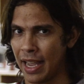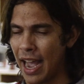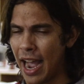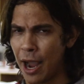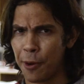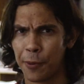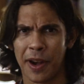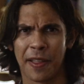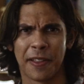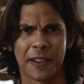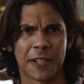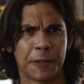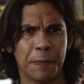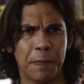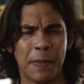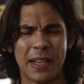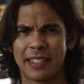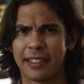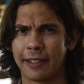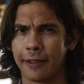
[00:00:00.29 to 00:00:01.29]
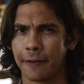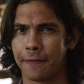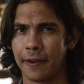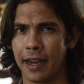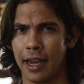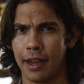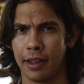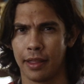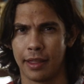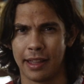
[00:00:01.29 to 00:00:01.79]
I want to
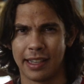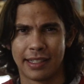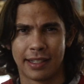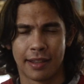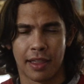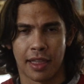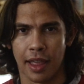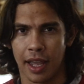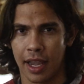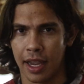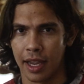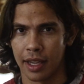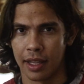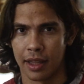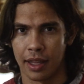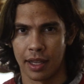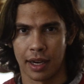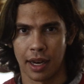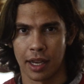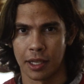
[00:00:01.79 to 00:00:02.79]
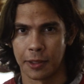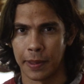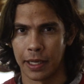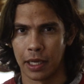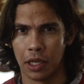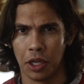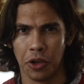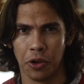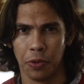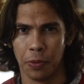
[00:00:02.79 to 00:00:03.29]
demystify this thing that has
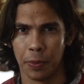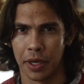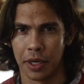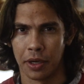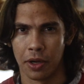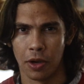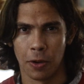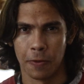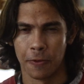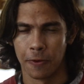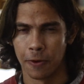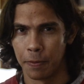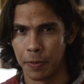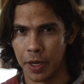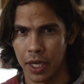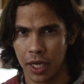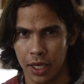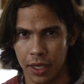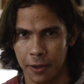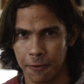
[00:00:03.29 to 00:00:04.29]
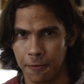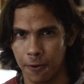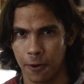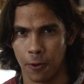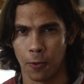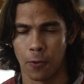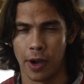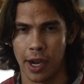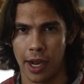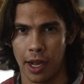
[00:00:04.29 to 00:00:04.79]
been looming over me for
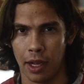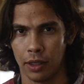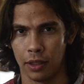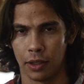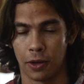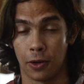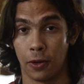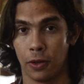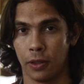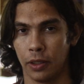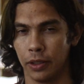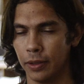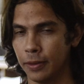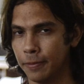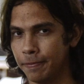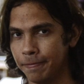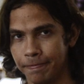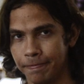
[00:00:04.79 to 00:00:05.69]
a while called